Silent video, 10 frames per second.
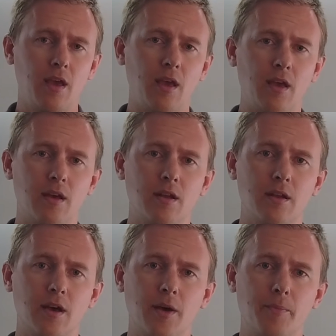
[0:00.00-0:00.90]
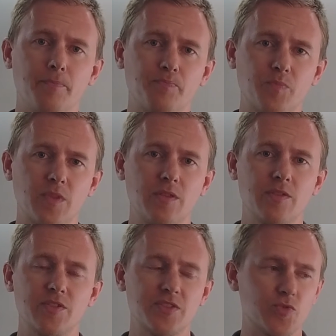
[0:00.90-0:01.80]
And
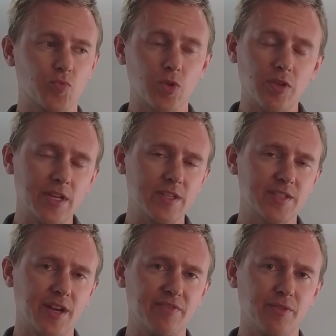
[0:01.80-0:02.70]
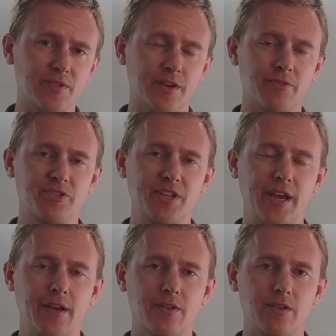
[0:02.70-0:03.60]
this is really insightful to
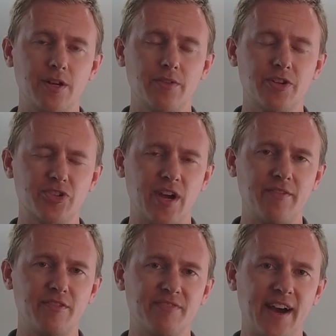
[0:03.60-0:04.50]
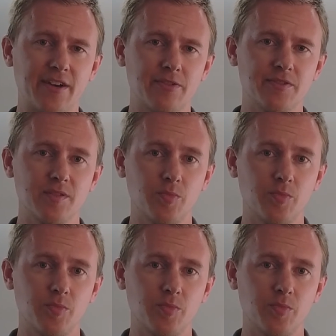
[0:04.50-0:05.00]
understand, the driving factors, the